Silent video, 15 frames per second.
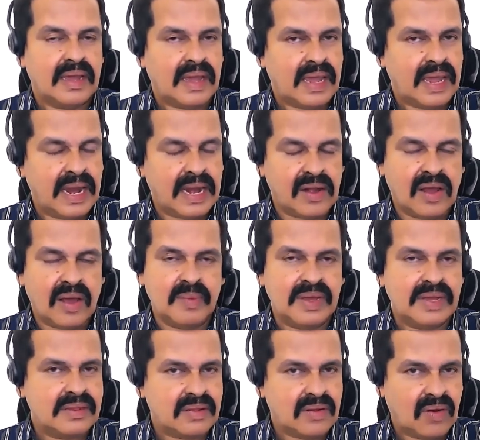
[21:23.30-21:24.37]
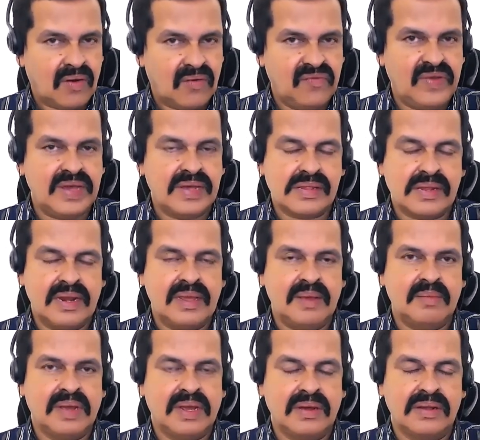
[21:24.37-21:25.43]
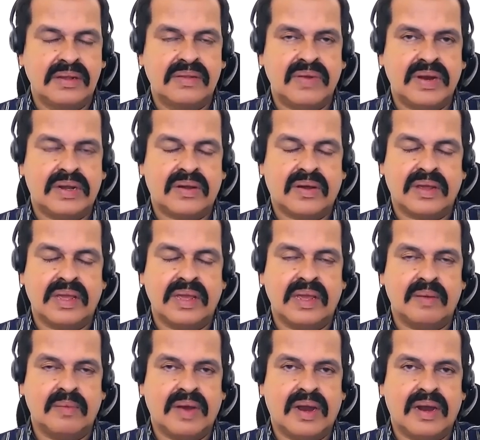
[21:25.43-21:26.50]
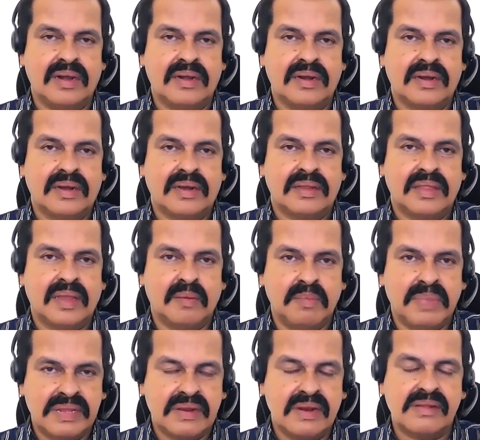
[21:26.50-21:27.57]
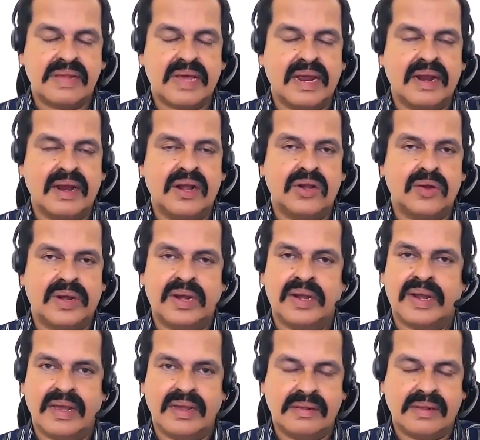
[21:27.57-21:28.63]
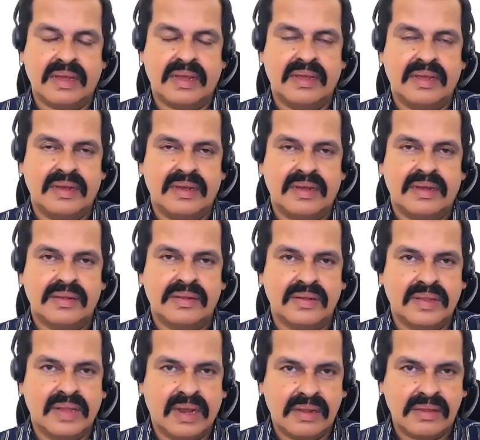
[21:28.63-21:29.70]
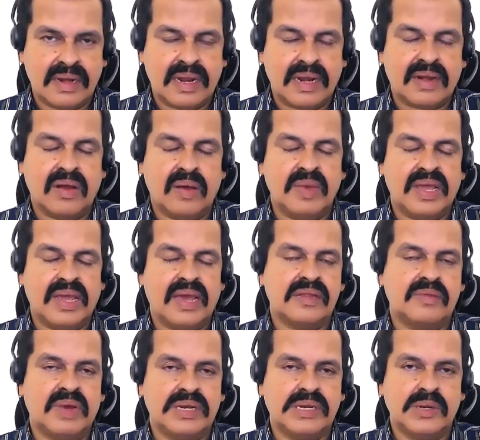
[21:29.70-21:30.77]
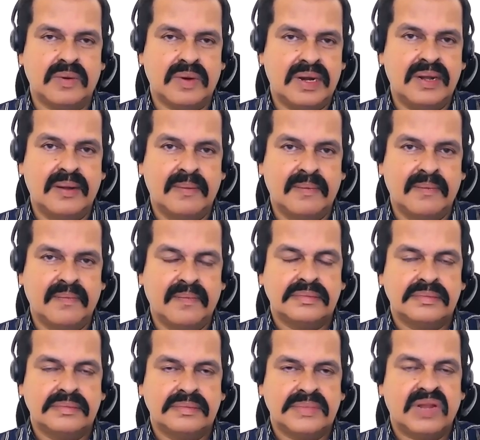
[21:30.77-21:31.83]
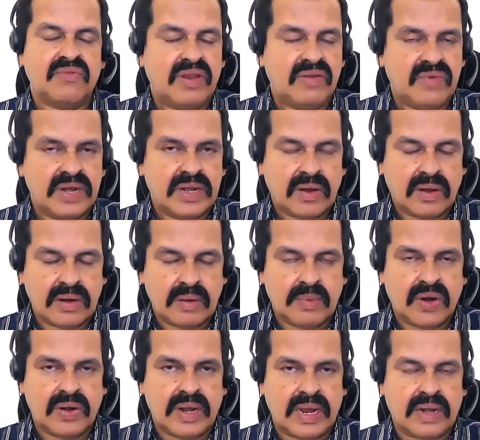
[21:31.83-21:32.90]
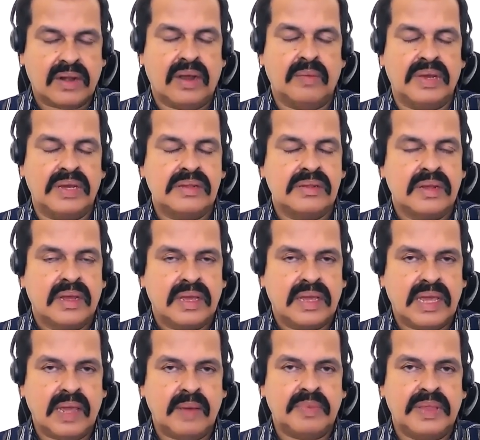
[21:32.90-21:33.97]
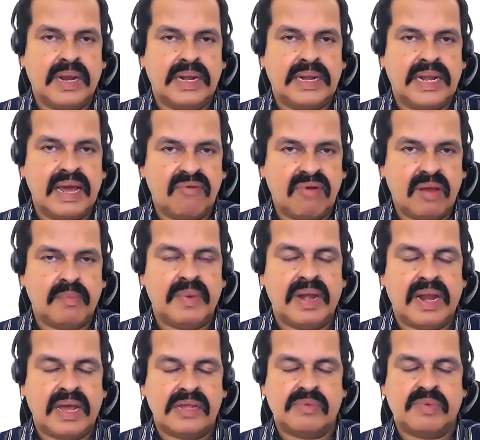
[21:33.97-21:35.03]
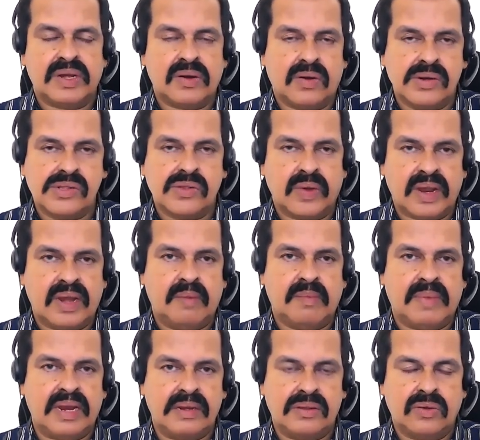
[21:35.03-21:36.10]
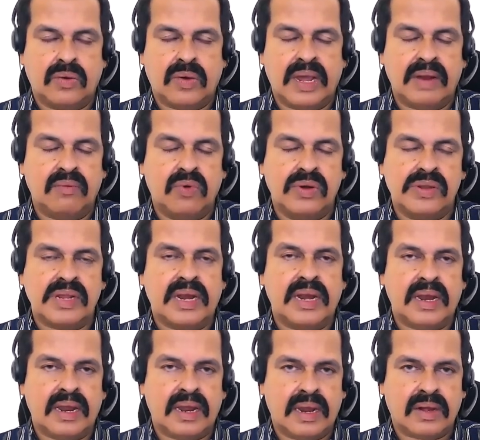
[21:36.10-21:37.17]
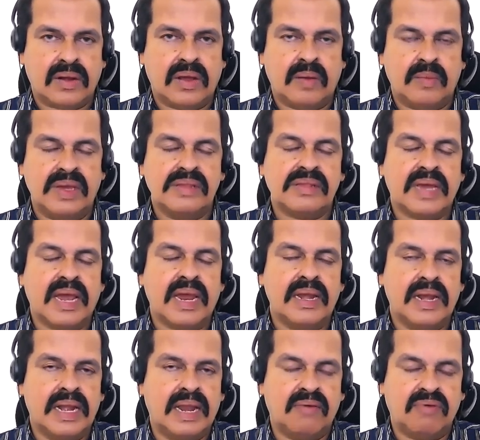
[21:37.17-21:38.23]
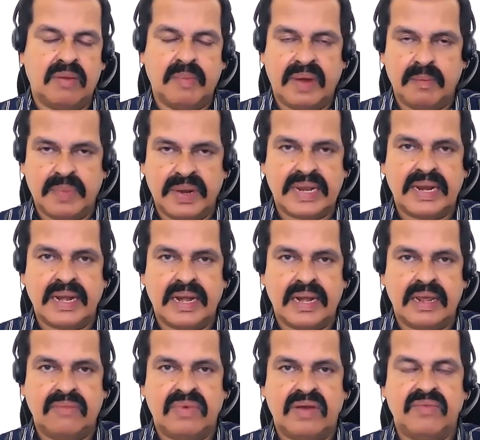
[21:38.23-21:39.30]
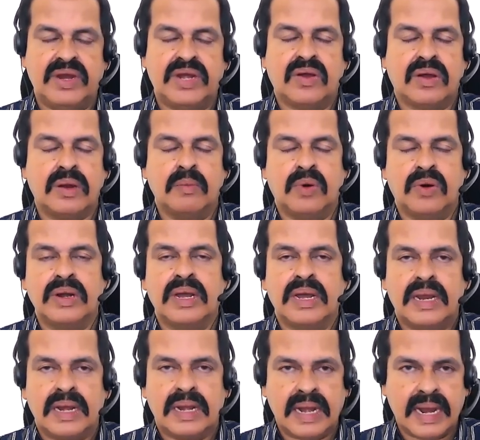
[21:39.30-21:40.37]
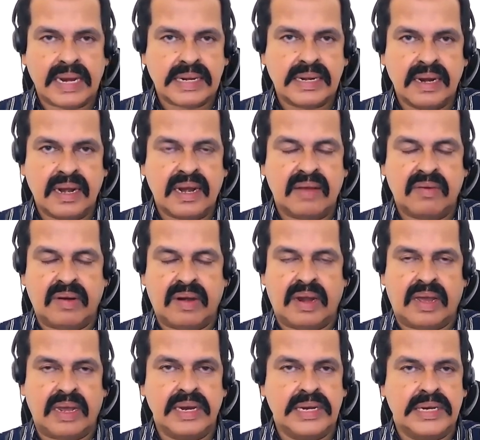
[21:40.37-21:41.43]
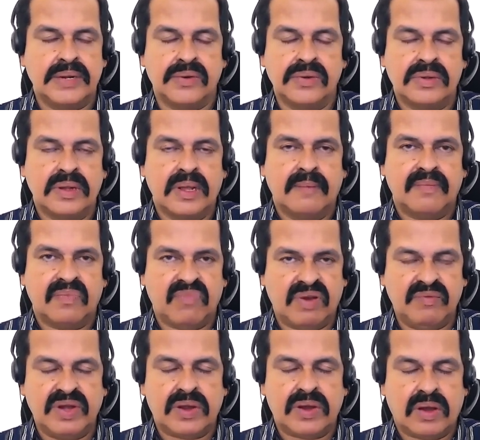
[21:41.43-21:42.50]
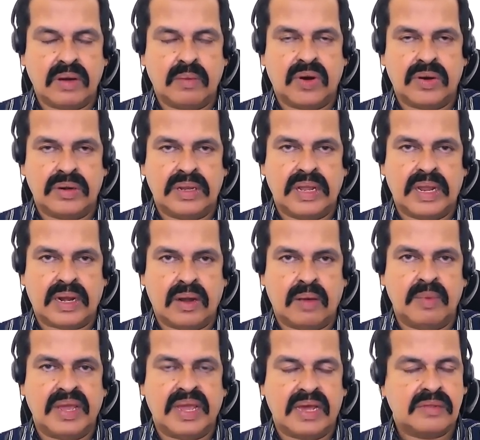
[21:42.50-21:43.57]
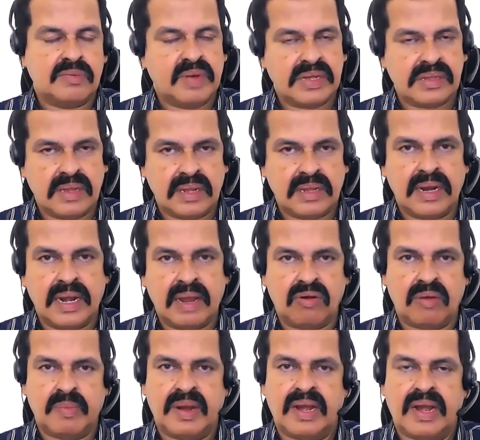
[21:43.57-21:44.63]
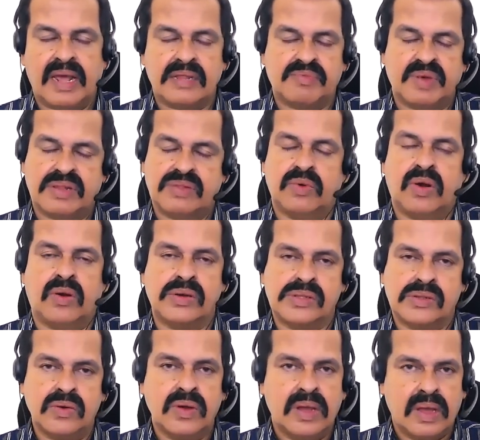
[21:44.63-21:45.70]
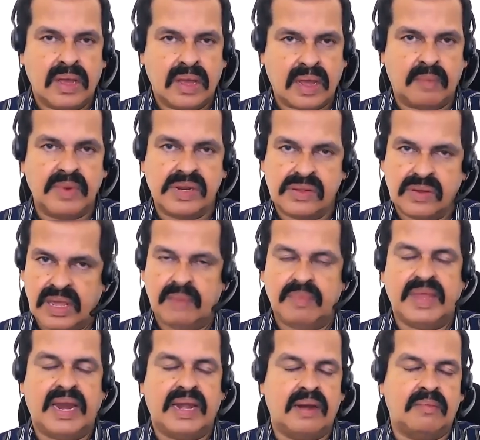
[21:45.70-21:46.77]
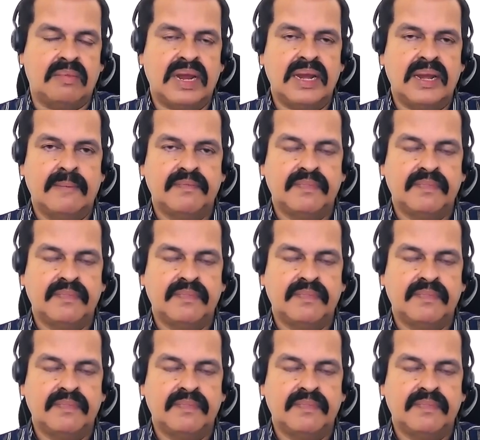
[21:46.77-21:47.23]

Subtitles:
Economics, obviously, because we are talking about the business angle to advertising. So there is an economic aspect to it. Now, when we talk about economics, keep the development aspect also in mind. So I would say economics and development, particularly when we're talking about national level issues, when we talk about the economic aspects, then the developmental aspects will also come in. So keep that in mind.